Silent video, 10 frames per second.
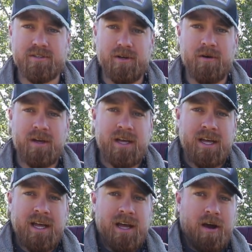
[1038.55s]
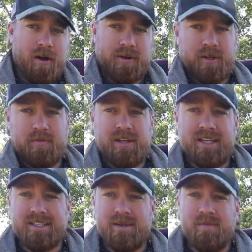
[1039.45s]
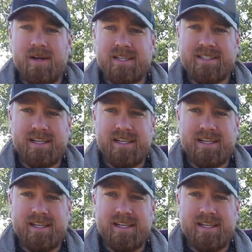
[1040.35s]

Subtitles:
So arguably in some ways,